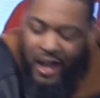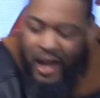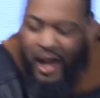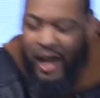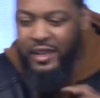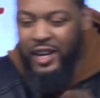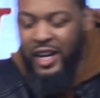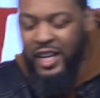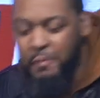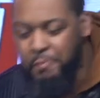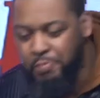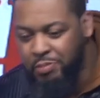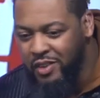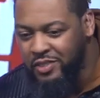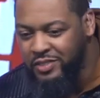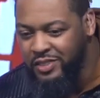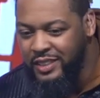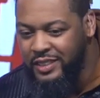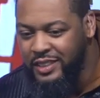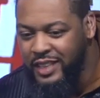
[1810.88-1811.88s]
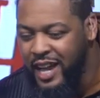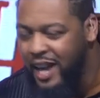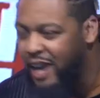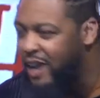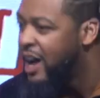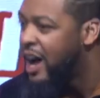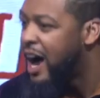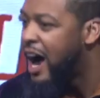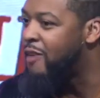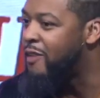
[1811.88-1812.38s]
another person down.
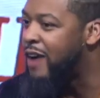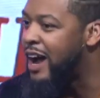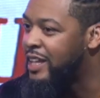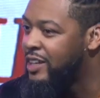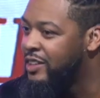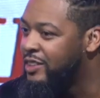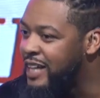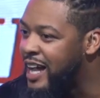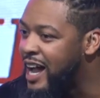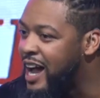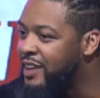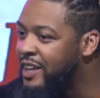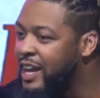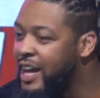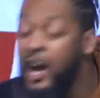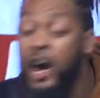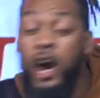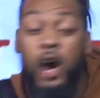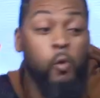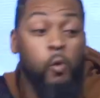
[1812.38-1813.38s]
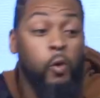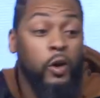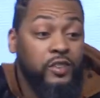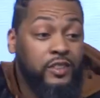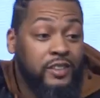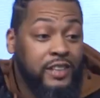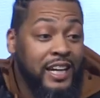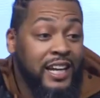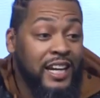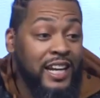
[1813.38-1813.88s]
All right, you down there, we're
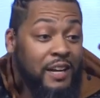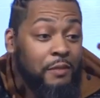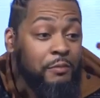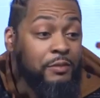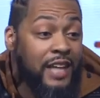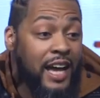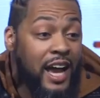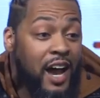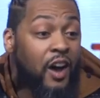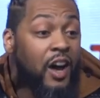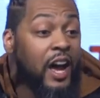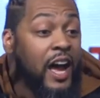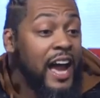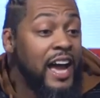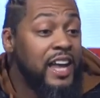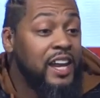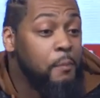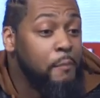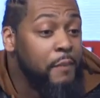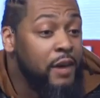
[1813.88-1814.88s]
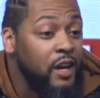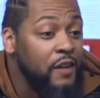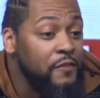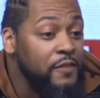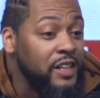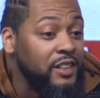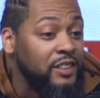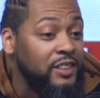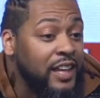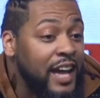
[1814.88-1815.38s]
sending him down. In the middle of
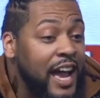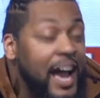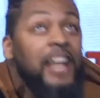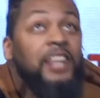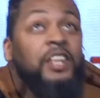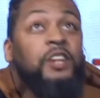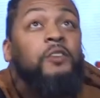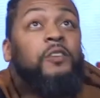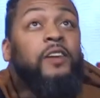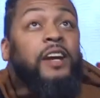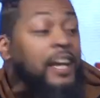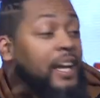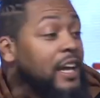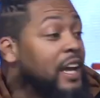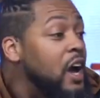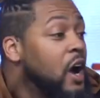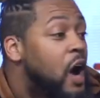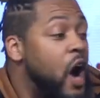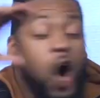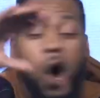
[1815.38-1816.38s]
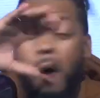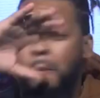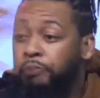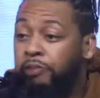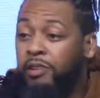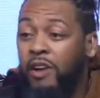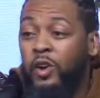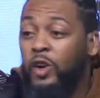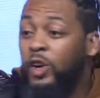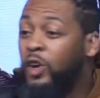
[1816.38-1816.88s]
this gathering, all
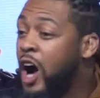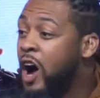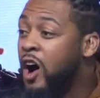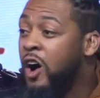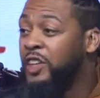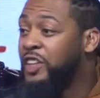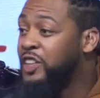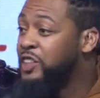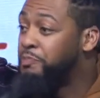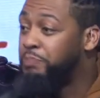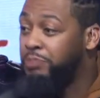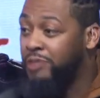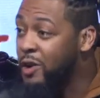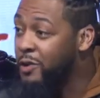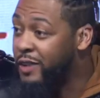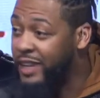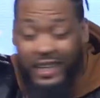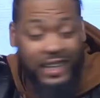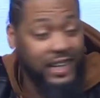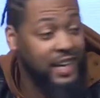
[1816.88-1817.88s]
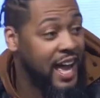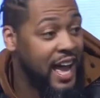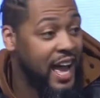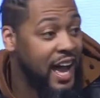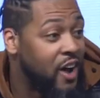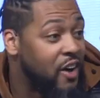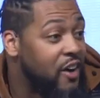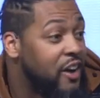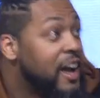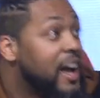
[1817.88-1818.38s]
protocol is broken
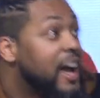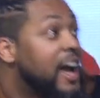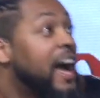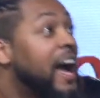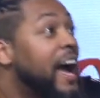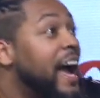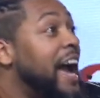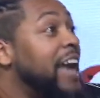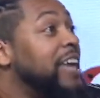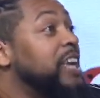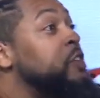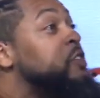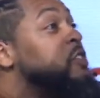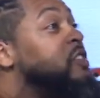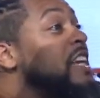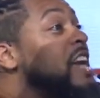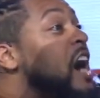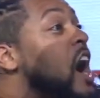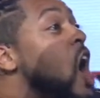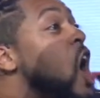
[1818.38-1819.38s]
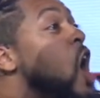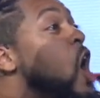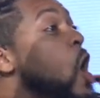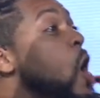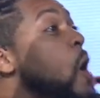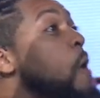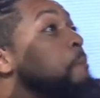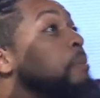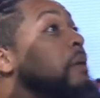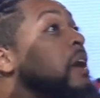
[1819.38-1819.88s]
now, and you see a whole
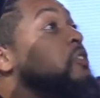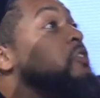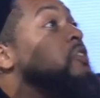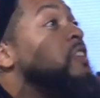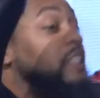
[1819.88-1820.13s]
person